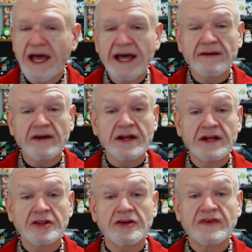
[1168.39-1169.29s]
And I've got
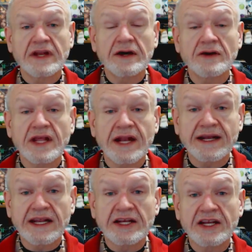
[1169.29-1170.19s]
another video that
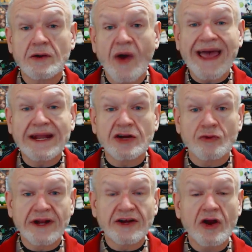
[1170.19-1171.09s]
I need to edit
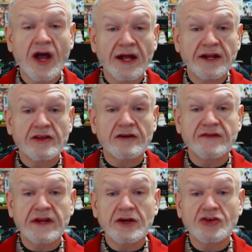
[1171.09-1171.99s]
and render, another
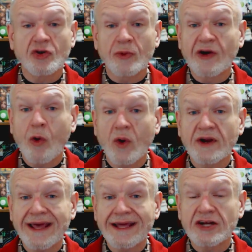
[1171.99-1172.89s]
video to
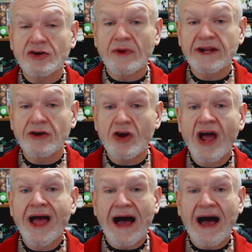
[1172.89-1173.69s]
record, edit and render.